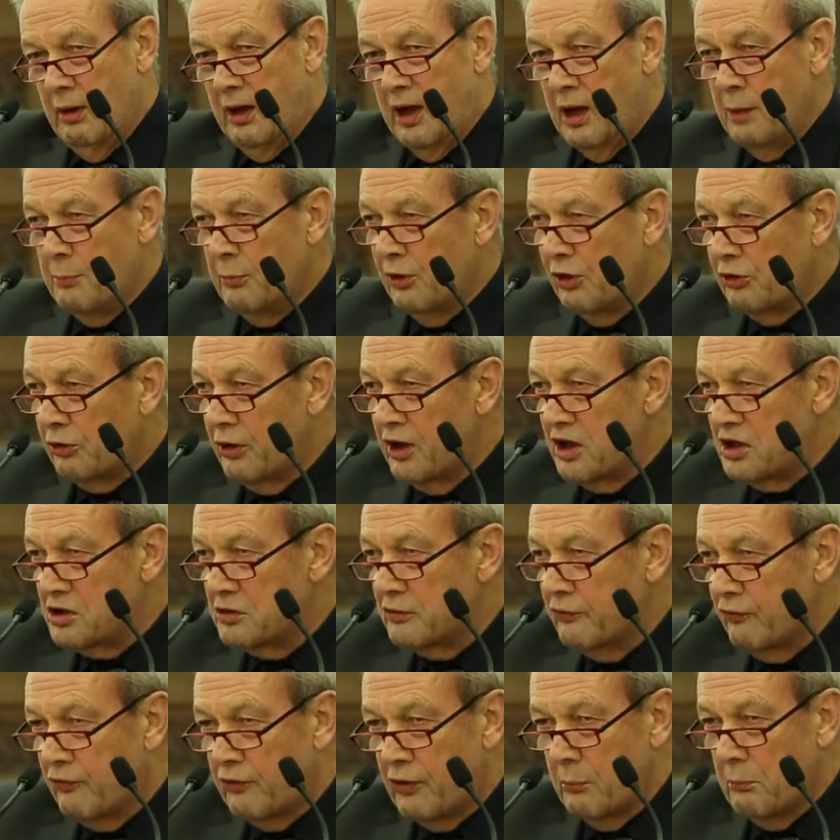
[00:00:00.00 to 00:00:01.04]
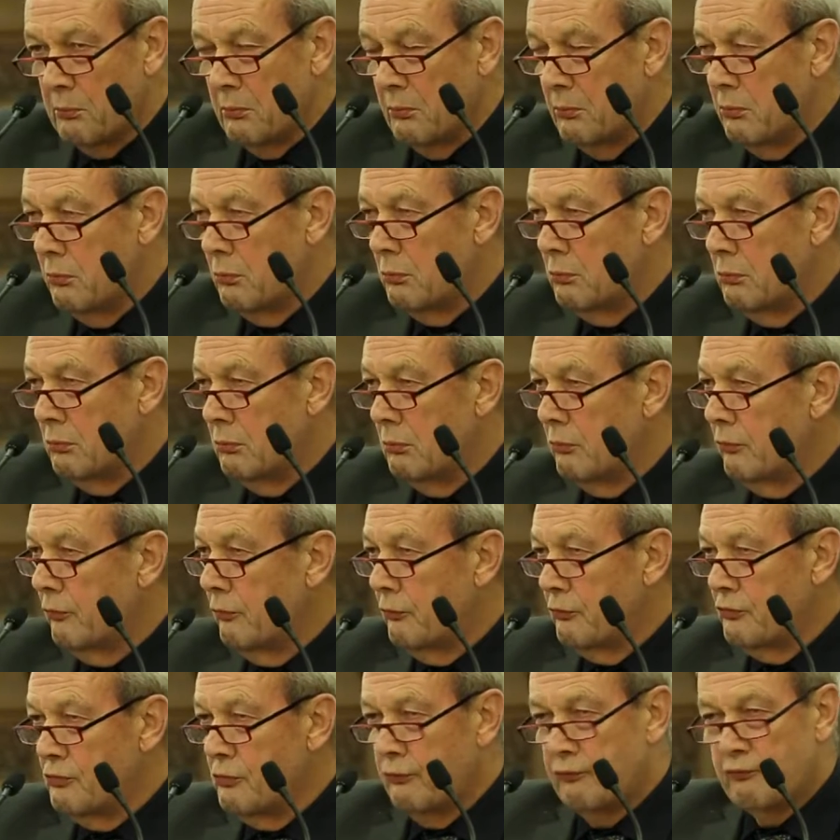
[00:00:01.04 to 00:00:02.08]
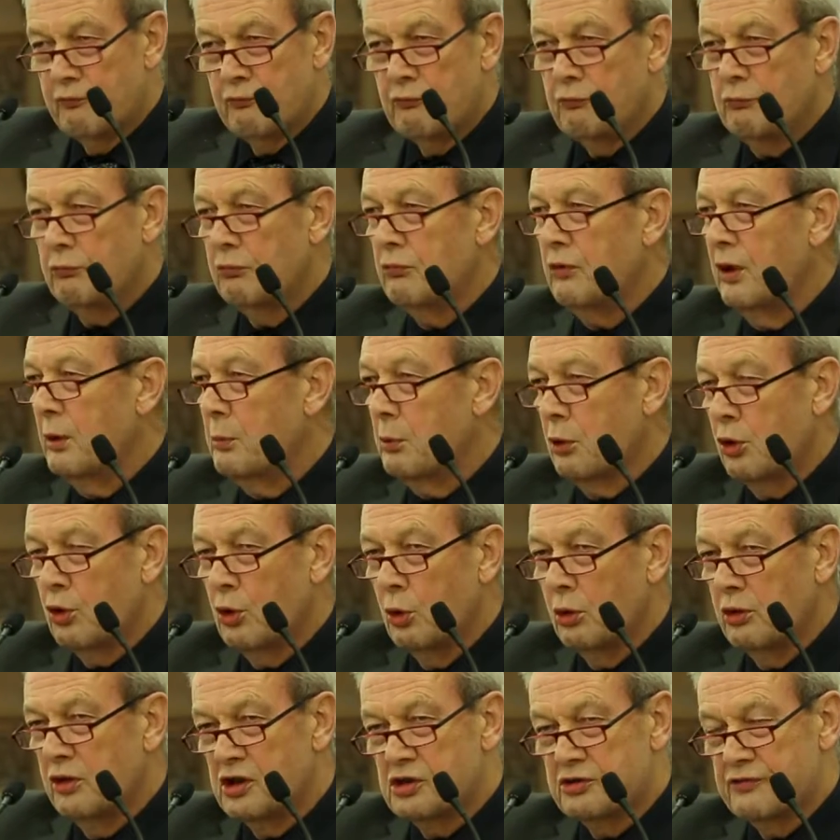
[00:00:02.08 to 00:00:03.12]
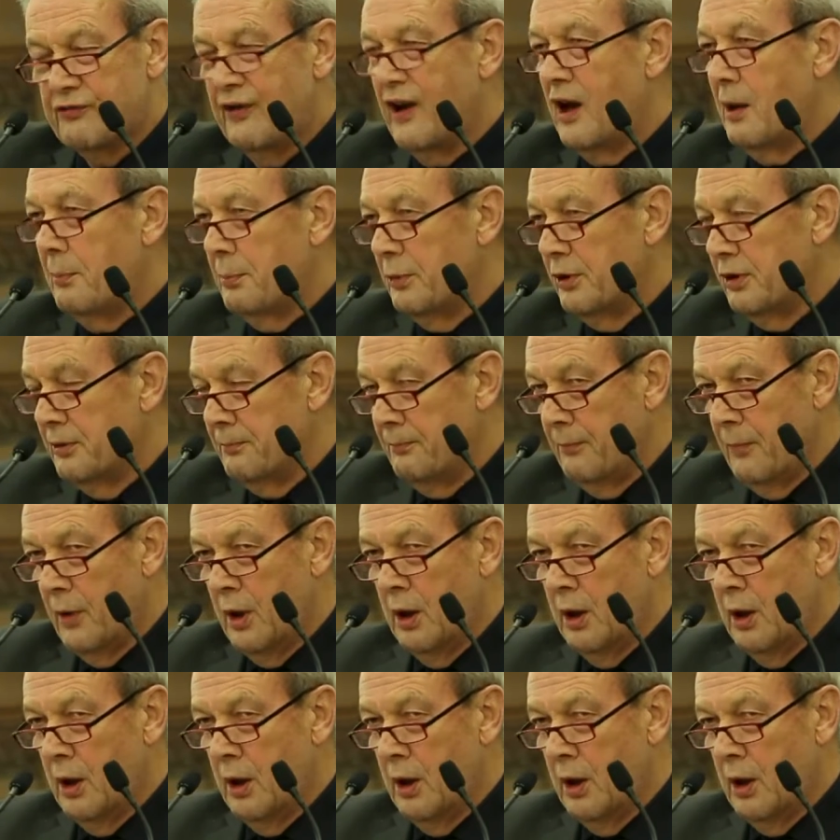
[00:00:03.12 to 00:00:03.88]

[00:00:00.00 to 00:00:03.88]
Immigration from, they were called the Schwaben,